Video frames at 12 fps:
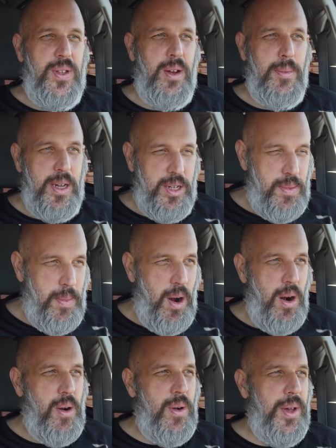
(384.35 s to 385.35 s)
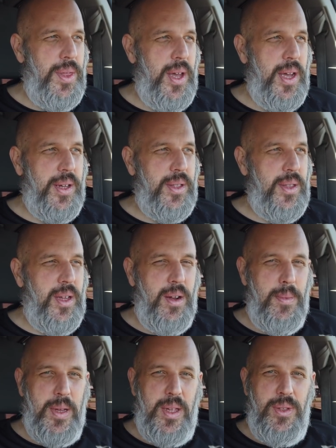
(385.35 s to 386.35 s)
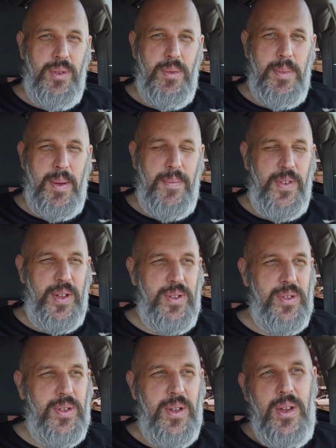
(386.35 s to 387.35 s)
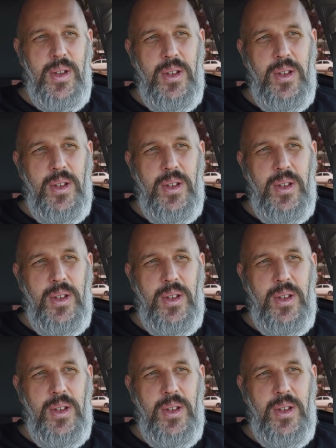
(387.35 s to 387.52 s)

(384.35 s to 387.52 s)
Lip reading: That'll be tomorrow, I think, that I'll be through Memphis.